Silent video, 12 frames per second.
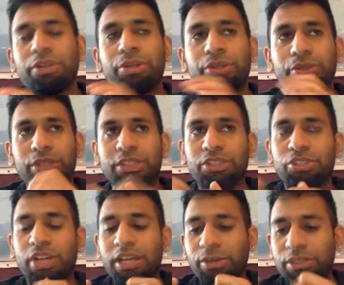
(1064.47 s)
you need to
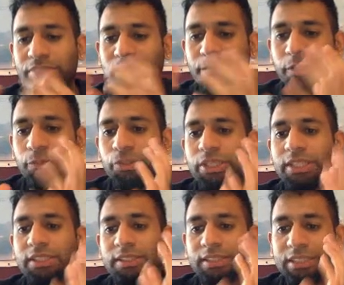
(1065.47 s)
try out different
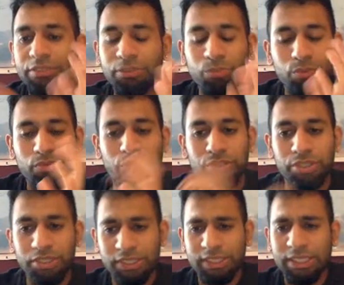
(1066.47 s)
permutations, different move
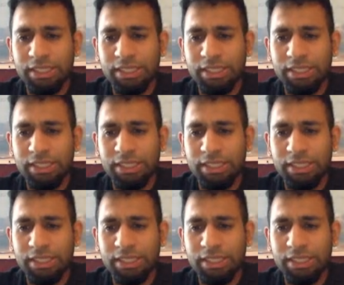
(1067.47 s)
orders